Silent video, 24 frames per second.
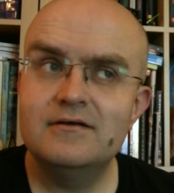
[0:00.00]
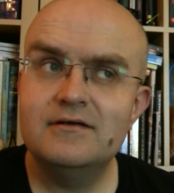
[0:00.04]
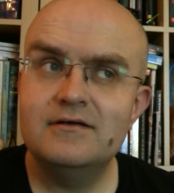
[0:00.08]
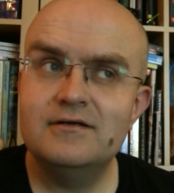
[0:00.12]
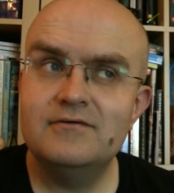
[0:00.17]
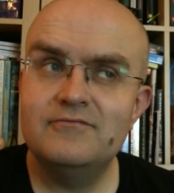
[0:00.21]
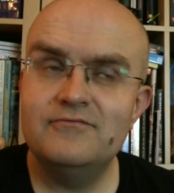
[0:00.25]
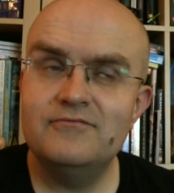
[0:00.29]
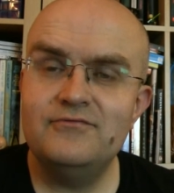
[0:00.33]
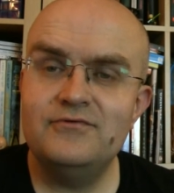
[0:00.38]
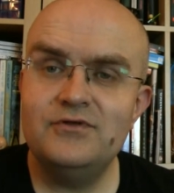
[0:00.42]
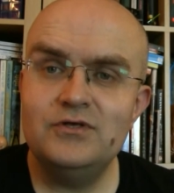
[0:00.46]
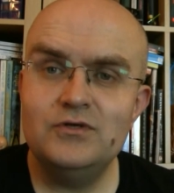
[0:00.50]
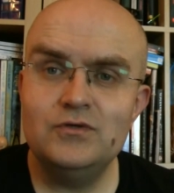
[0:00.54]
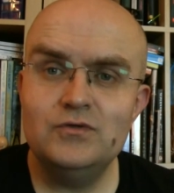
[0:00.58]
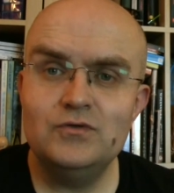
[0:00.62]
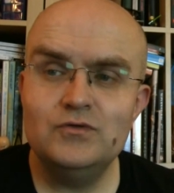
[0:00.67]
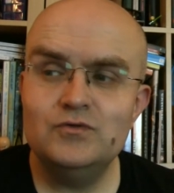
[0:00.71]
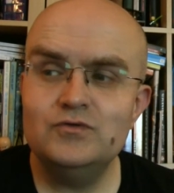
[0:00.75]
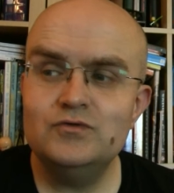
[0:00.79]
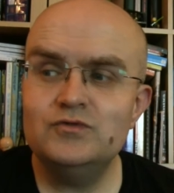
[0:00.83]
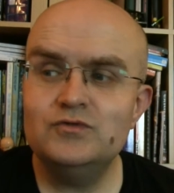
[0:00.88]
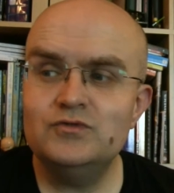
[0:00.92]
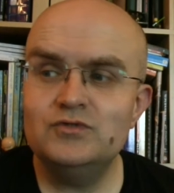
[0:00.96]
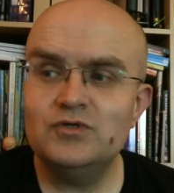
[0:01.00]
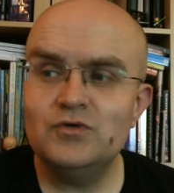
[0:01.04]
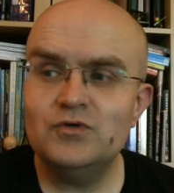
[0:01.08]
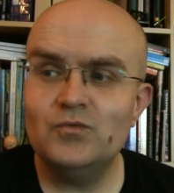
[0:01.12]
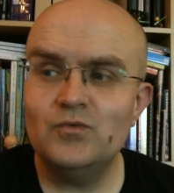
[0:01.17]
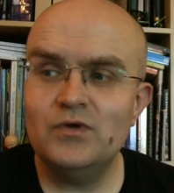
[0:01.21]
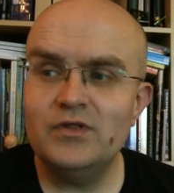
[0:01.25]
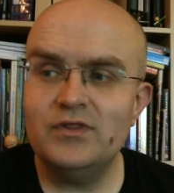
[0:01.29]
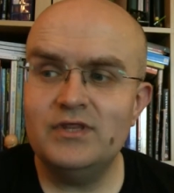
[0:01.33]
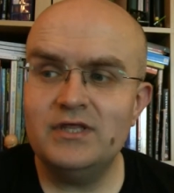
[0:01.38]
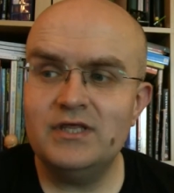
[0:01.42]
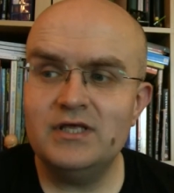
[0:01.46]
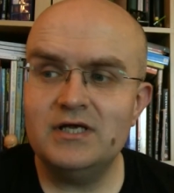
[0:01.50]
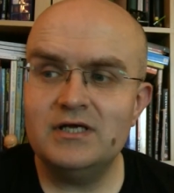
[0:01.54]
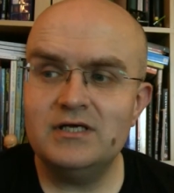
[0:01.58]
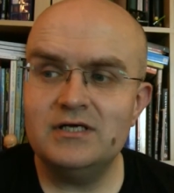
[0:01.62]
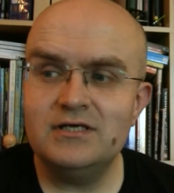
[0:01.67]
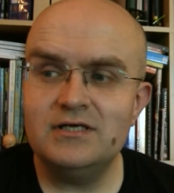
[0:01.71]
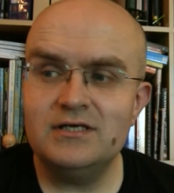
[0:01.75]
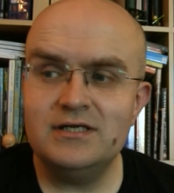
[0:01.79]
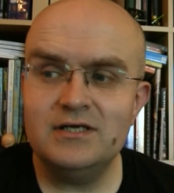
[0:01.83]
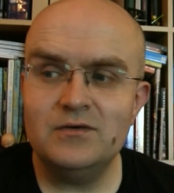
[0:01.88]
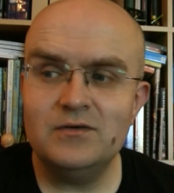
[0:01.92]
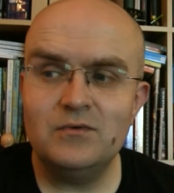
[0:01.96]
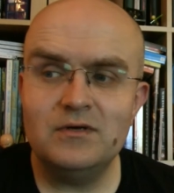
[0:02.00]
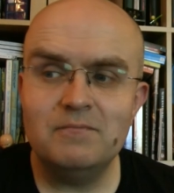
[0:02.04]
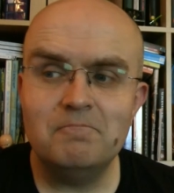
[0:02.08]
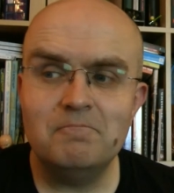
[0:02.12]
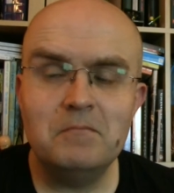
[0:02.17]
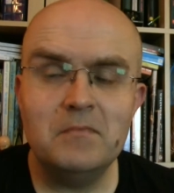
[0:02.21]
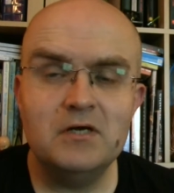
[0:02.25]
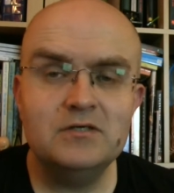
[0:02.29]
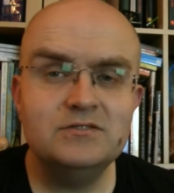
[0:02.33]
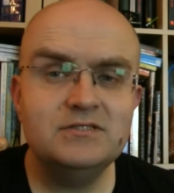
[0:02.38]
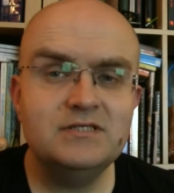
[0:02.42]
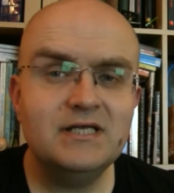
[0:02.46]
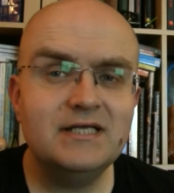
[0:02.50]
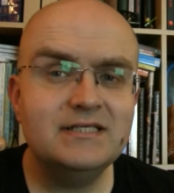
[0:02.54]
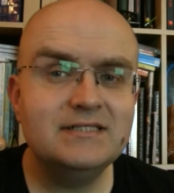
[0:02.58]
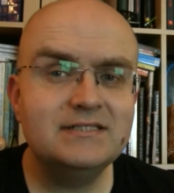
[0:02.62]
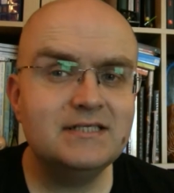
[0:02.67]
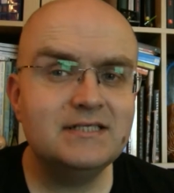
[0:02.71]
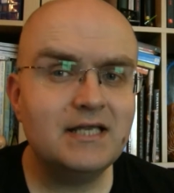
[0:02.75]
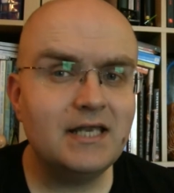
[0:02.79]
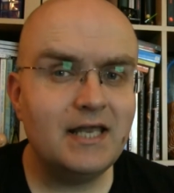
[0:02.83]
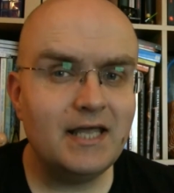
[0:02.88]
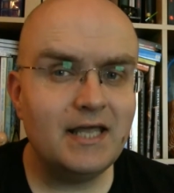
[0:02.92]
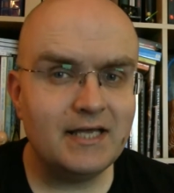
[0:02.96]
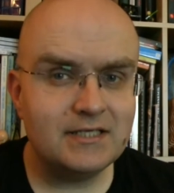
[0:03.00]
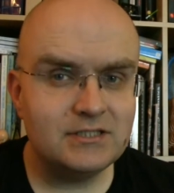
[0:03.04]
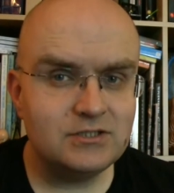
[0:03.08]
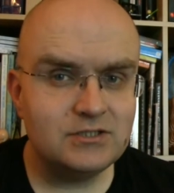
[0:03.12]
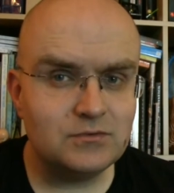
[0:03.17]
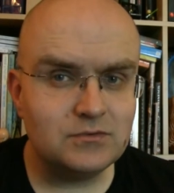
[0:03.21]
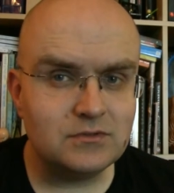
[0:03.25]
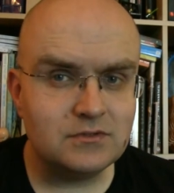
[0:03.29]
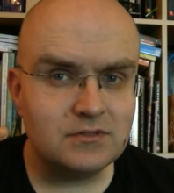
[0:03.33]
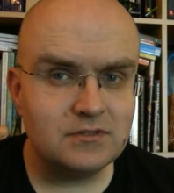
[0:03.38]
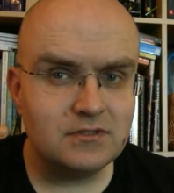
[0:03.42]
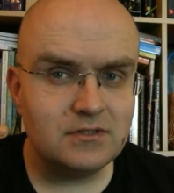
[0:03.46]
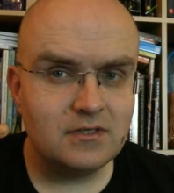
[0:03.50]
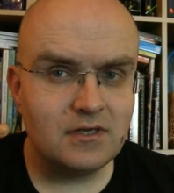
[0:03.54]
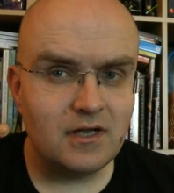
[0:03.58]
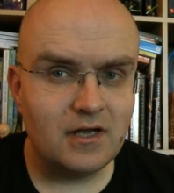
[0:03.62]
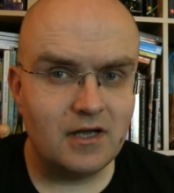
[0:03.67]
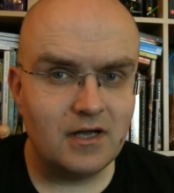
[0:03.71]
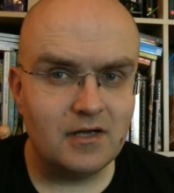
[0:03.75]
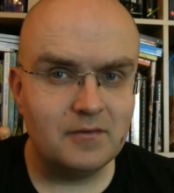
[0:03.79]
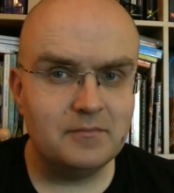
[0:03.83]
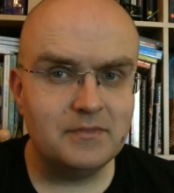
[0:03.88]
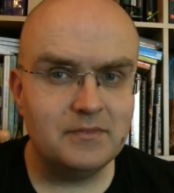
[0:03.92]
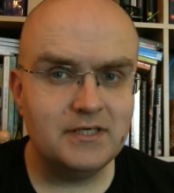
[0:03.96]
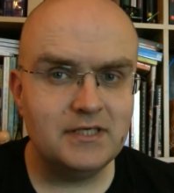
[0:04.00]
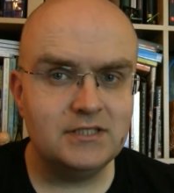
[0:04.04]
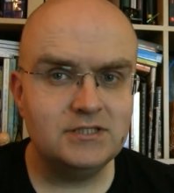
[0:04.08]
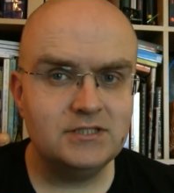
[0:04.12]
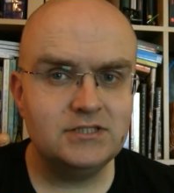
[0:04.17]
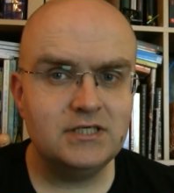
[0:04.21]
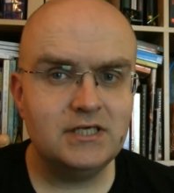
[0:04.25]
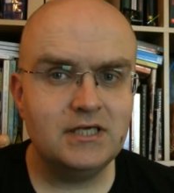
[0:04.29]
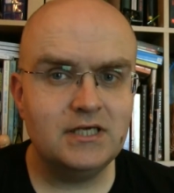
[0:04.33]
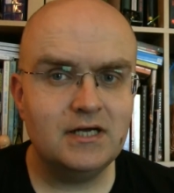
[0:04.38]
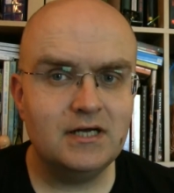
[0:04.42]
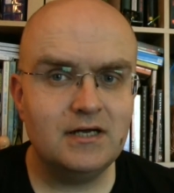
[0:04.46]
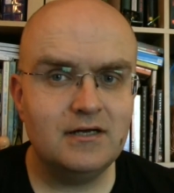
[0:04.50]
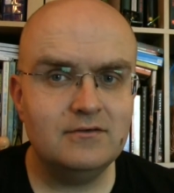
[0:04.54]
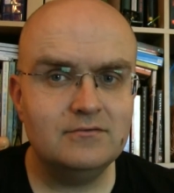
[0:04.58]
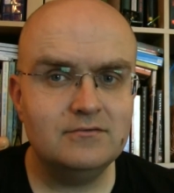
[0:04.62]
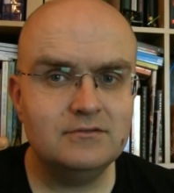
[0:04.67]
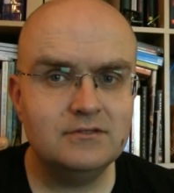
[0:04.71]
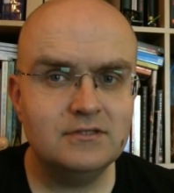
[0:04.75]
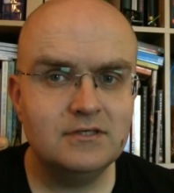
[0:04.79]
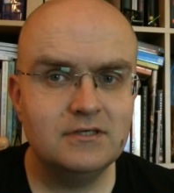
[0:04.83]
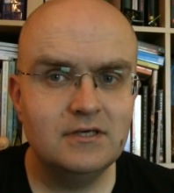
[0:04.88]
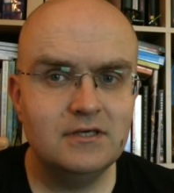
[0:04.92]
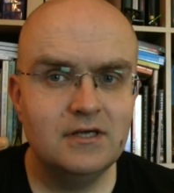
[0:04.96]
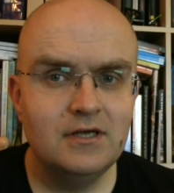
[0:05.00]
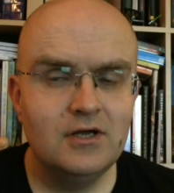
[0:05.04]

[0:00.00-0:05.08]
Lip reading: confused with the earlier one, most intellectual RPG owned,